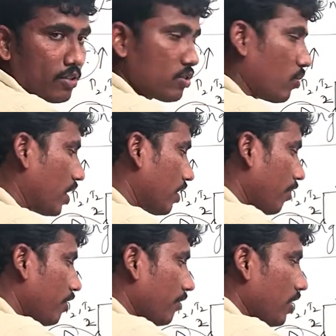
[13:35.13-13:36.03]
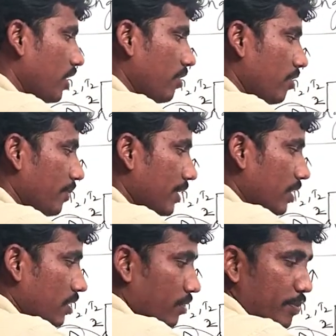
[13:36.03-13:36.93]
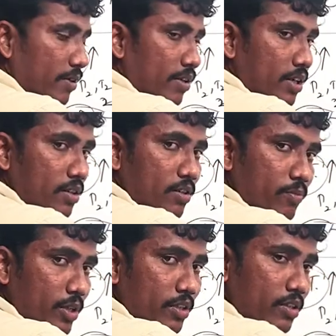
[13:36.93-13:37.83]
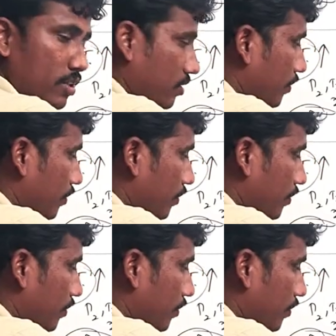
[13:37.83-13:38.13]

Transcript: So whatever we are developing the power by uh,